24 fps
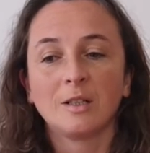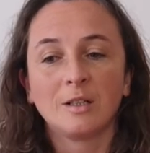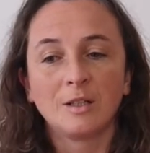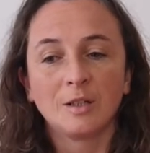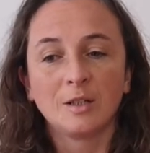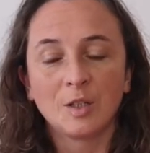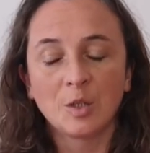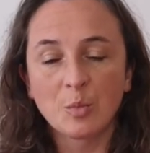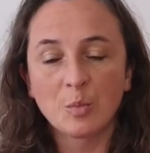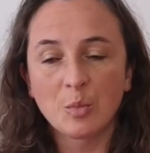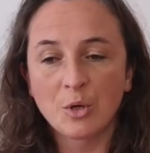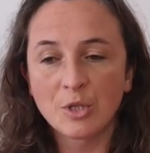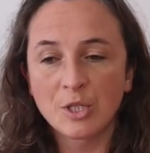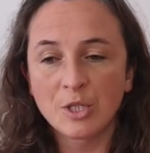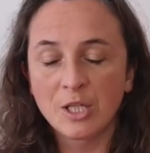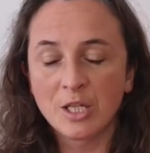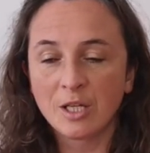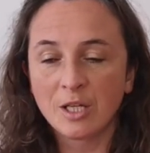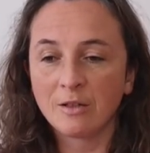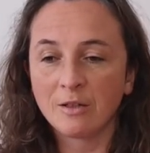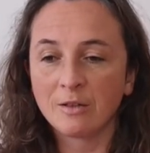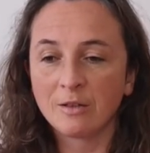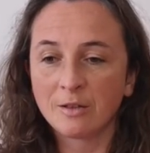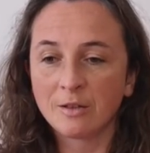the body
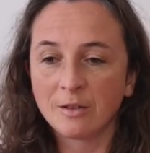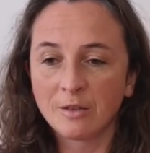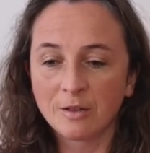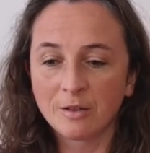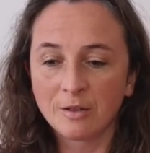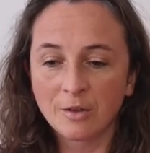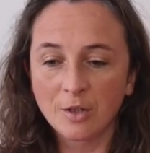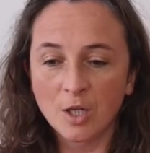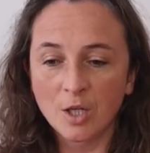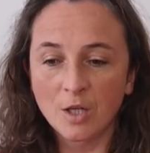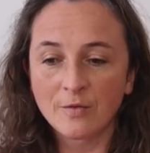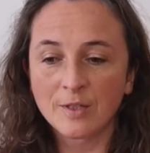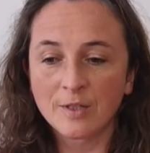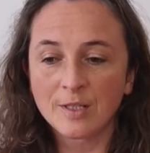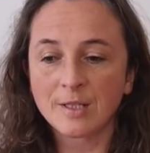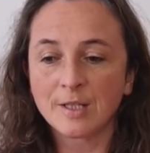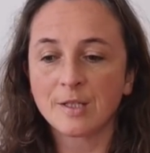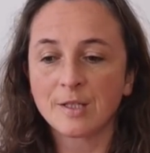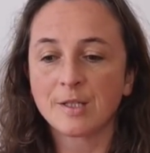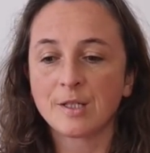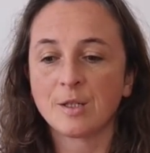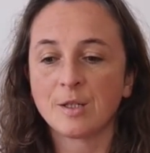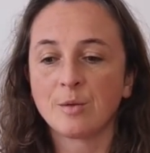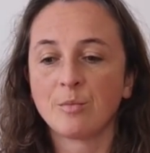and the nervous
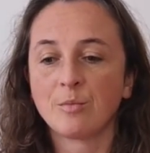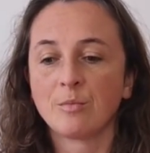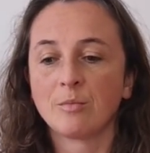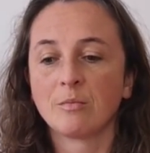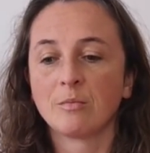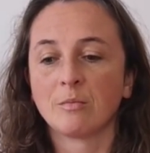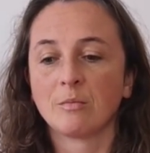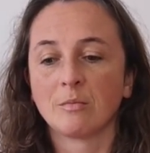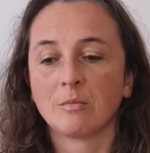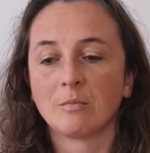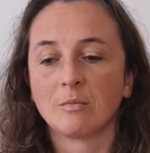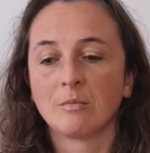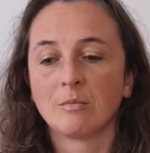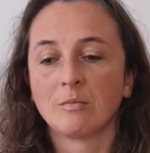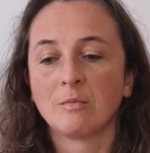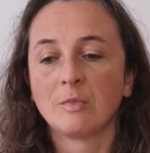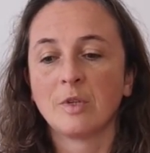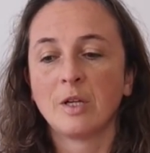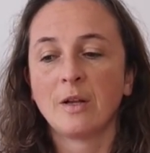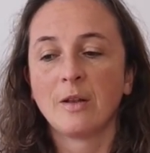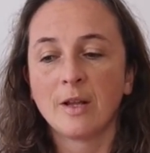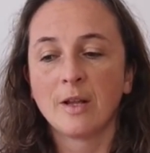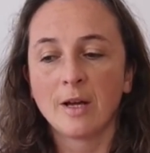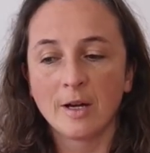system
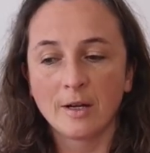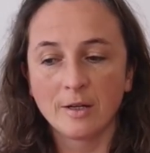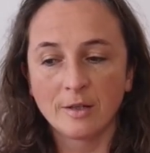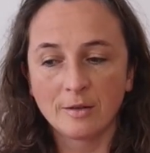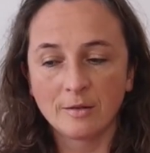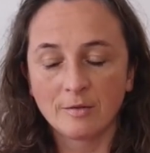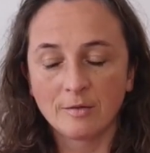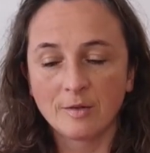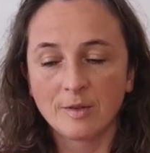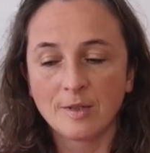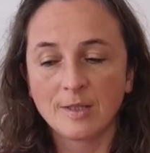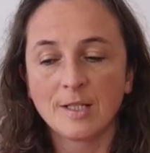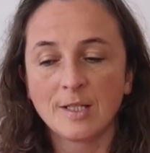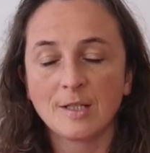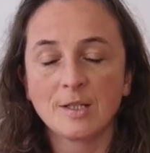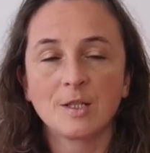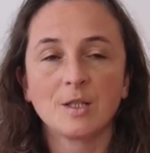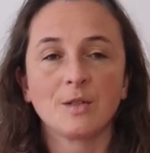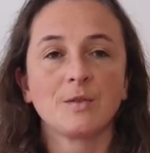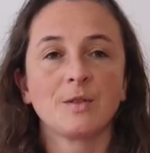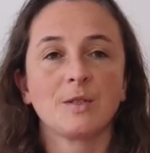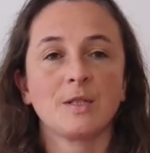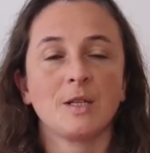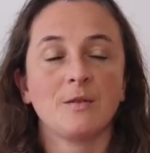in that sense
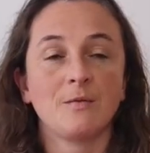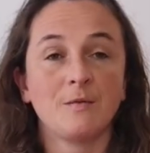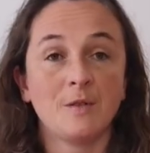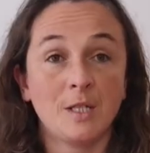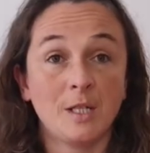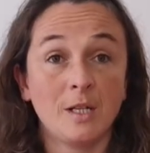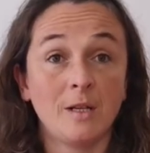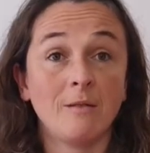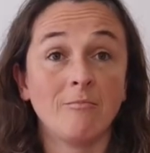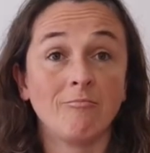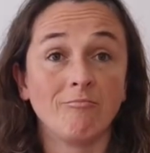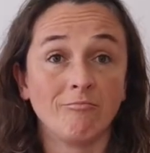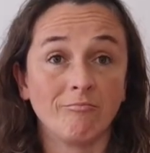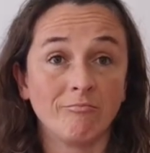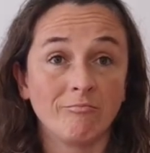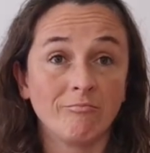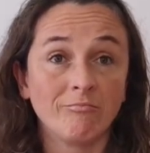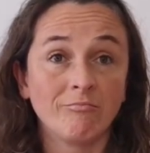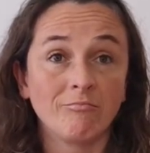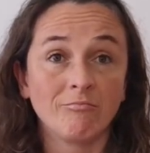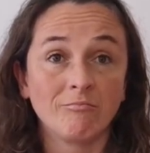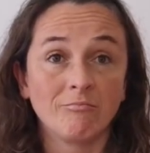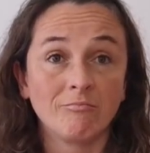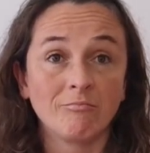of safety,
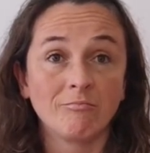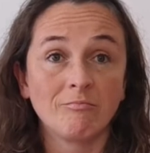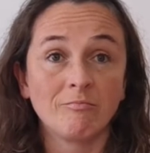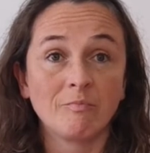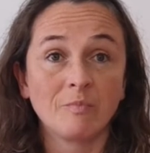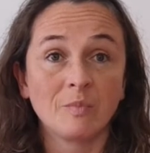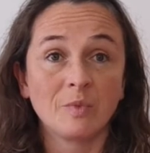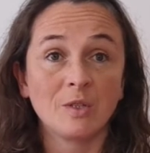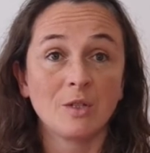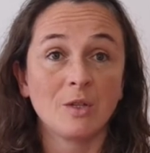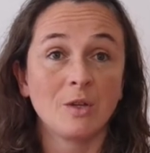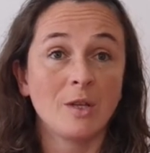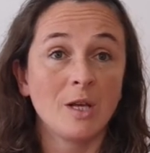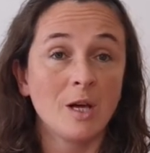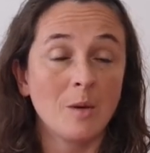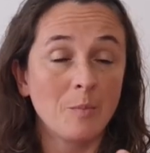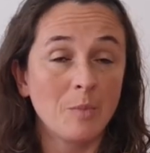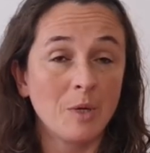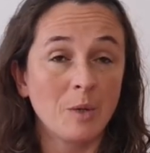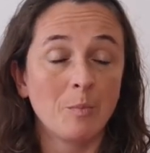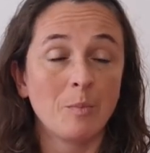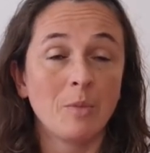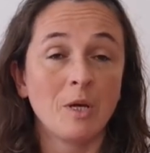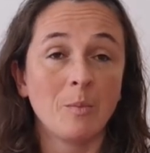so that
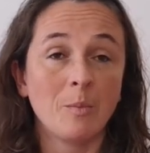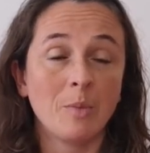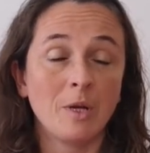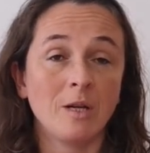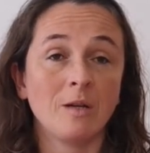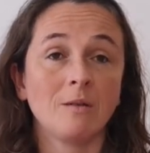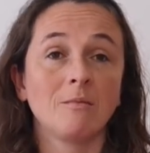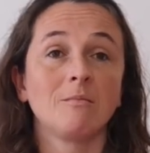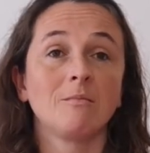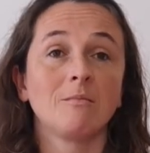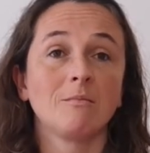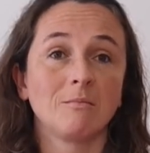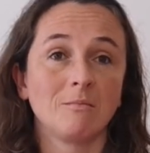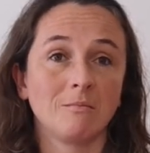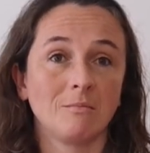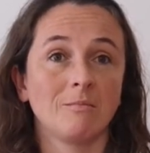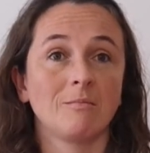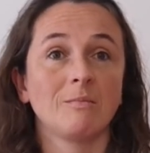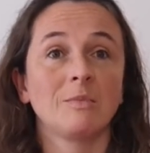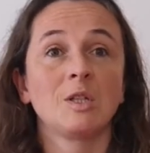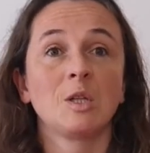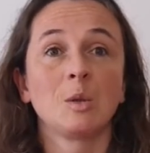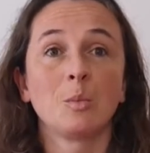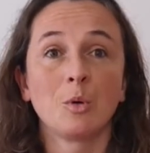bit by bit
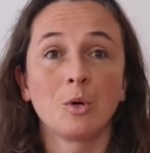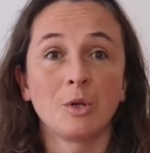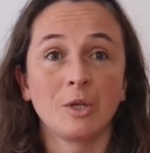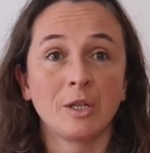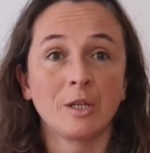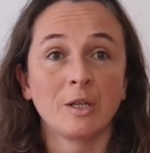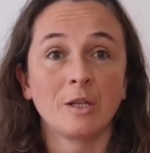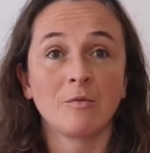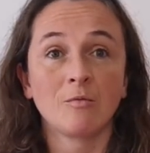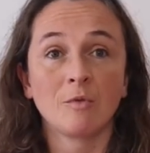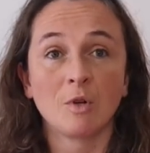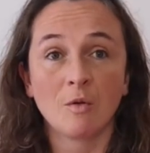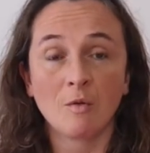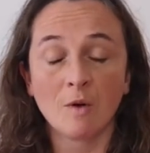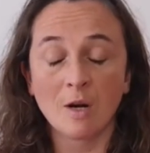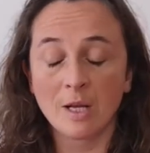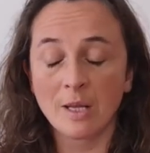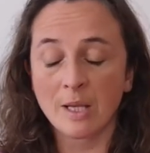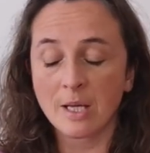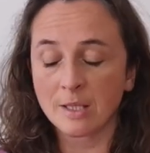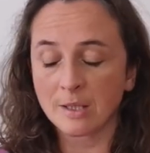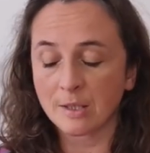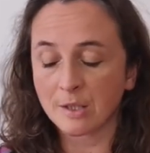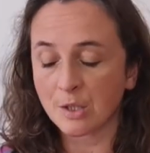the body can rewrite
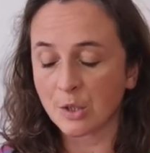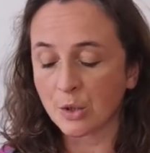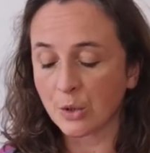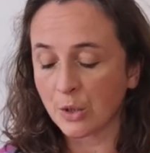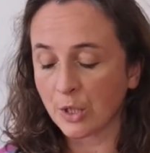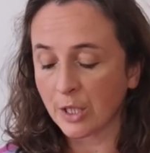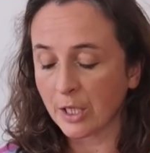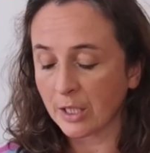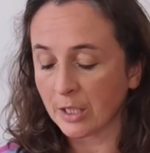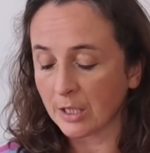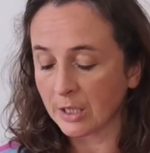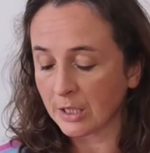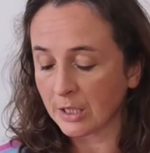that story.